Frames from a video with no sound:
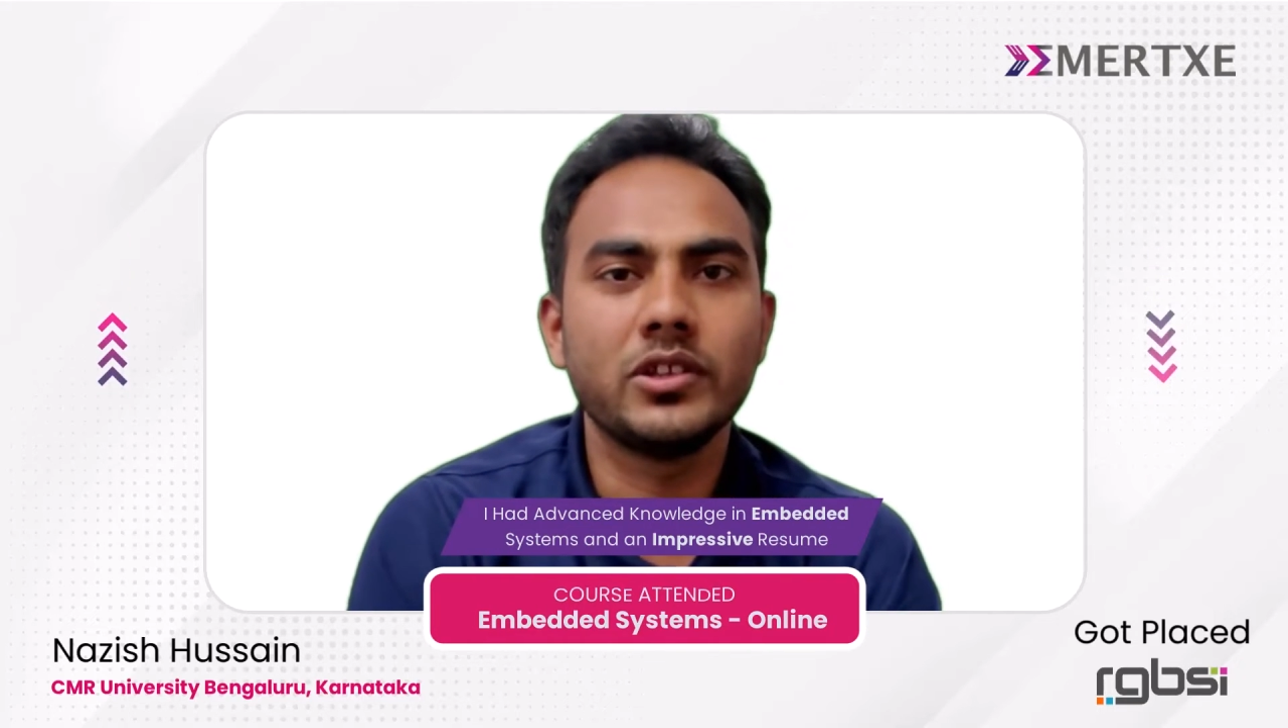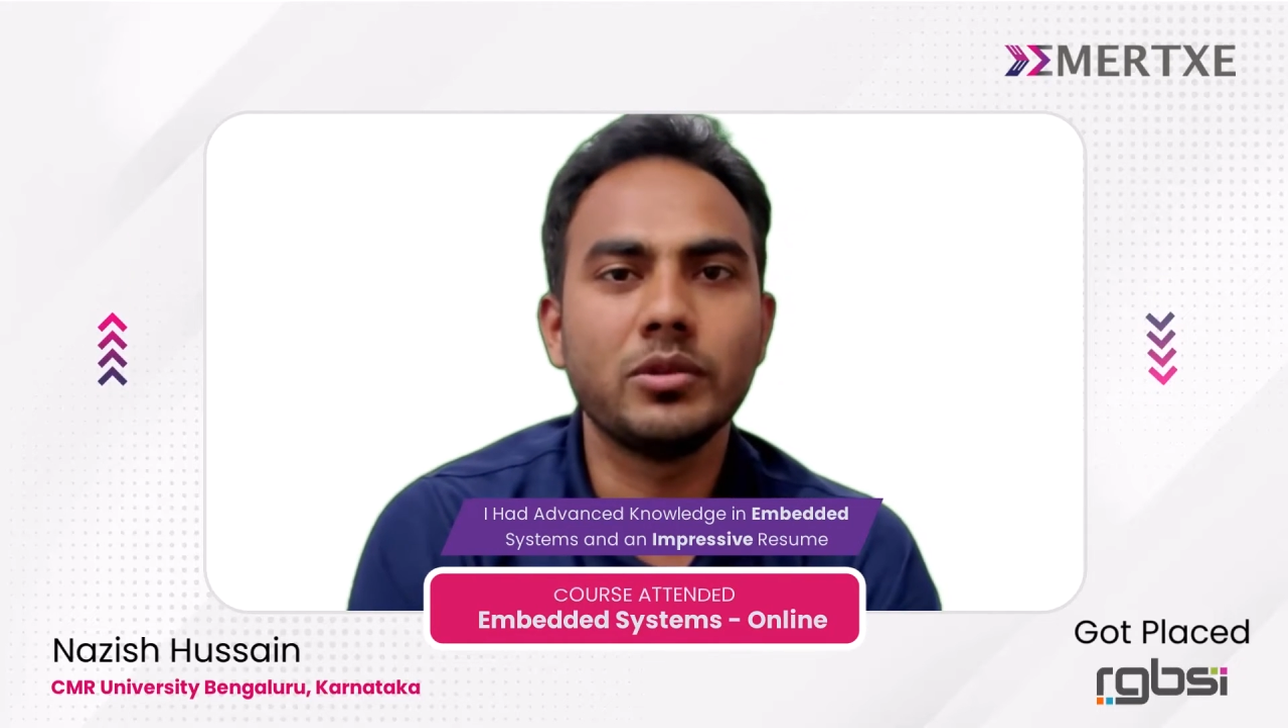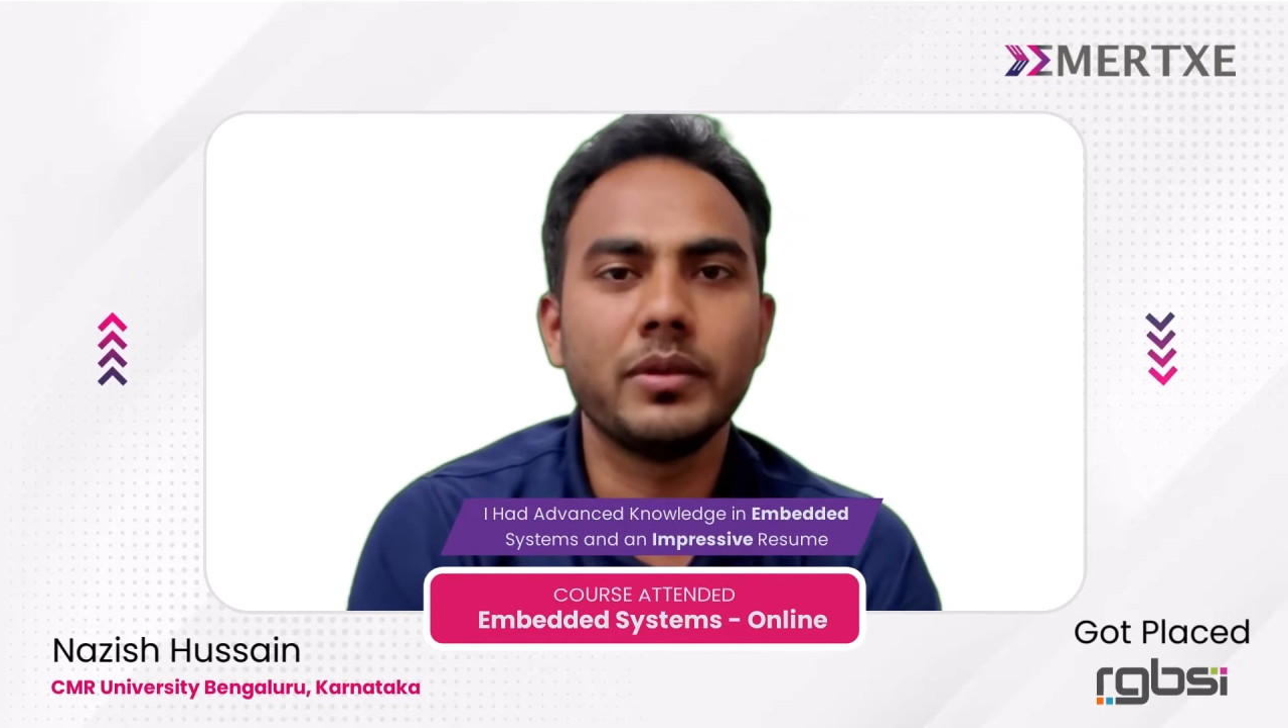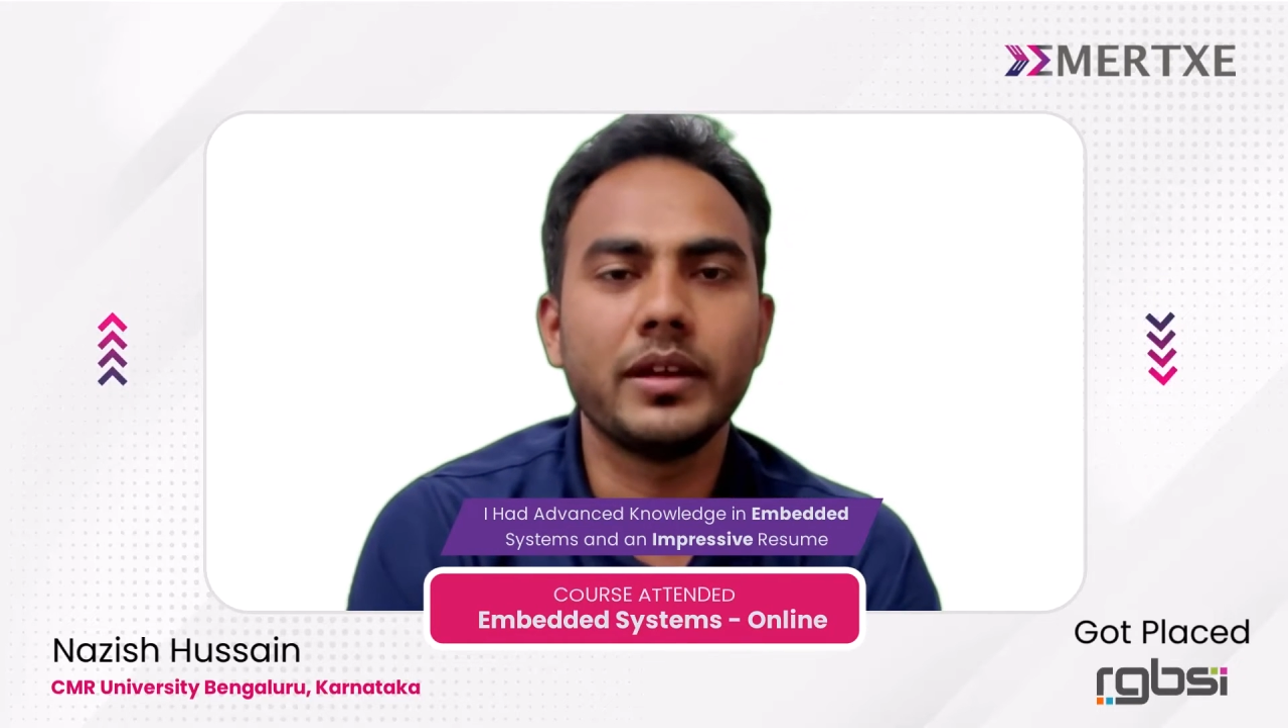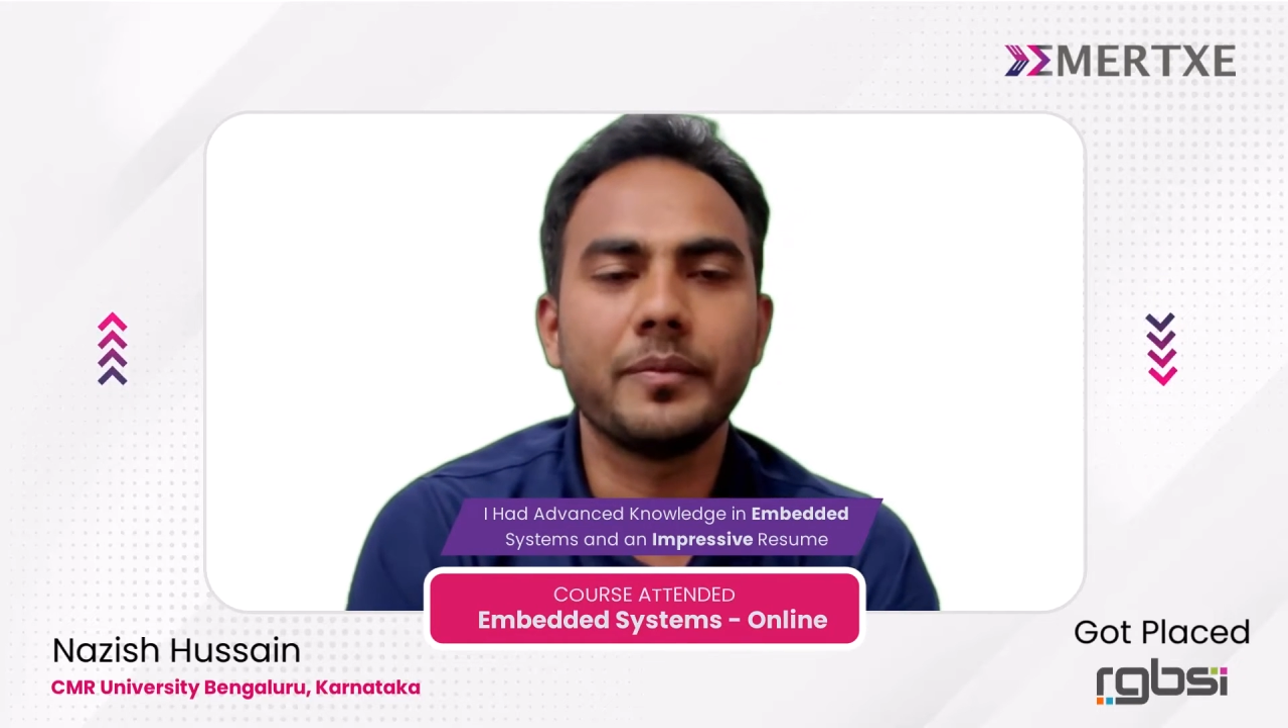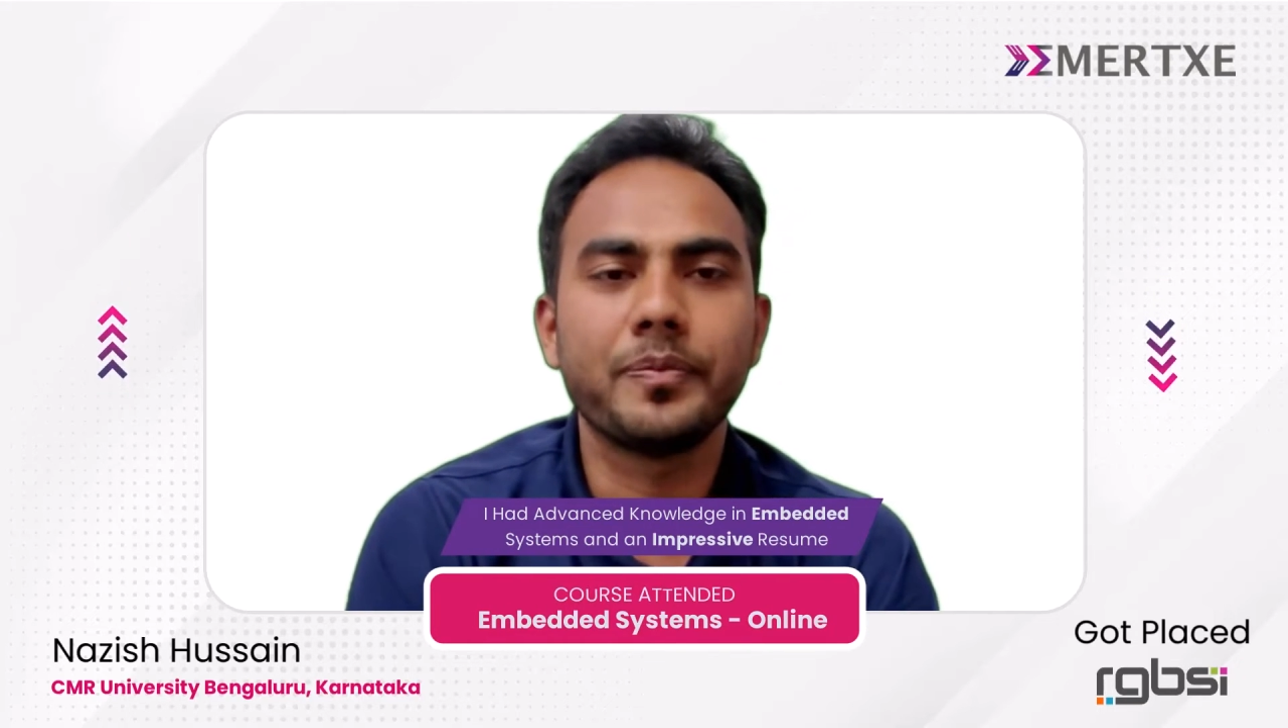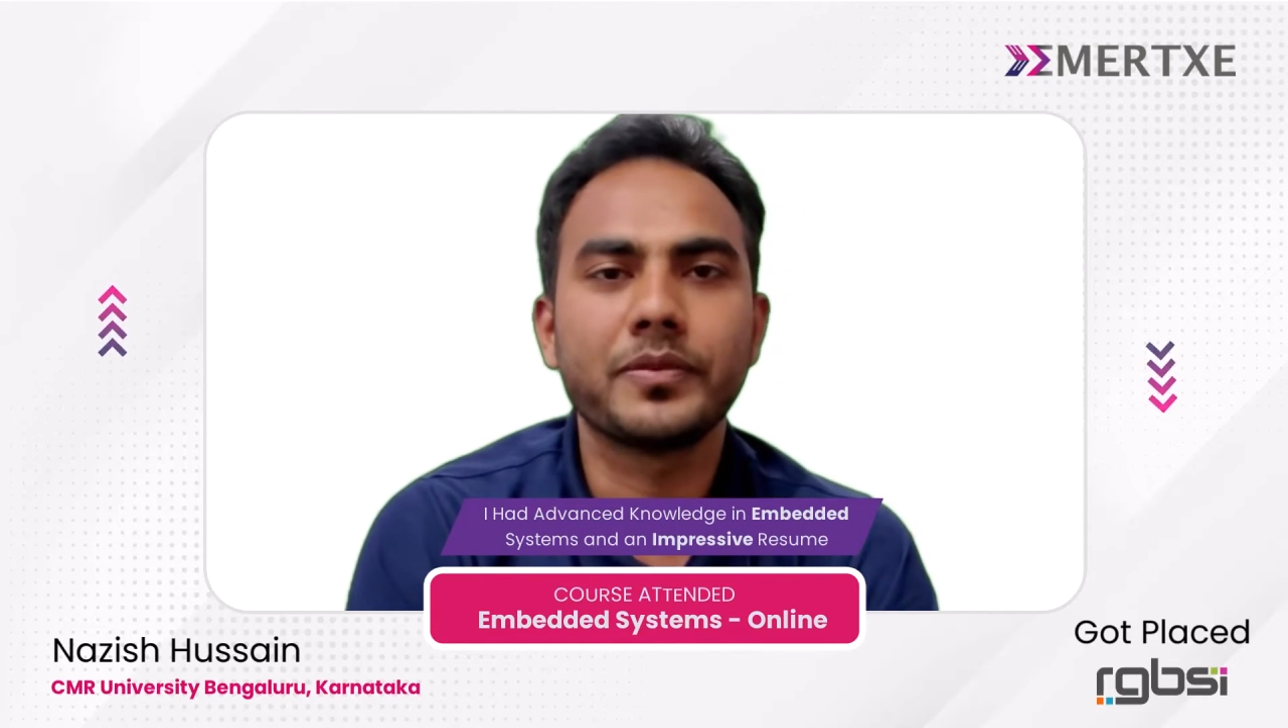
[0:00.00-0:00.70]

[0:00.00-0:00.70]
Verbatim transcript: resume.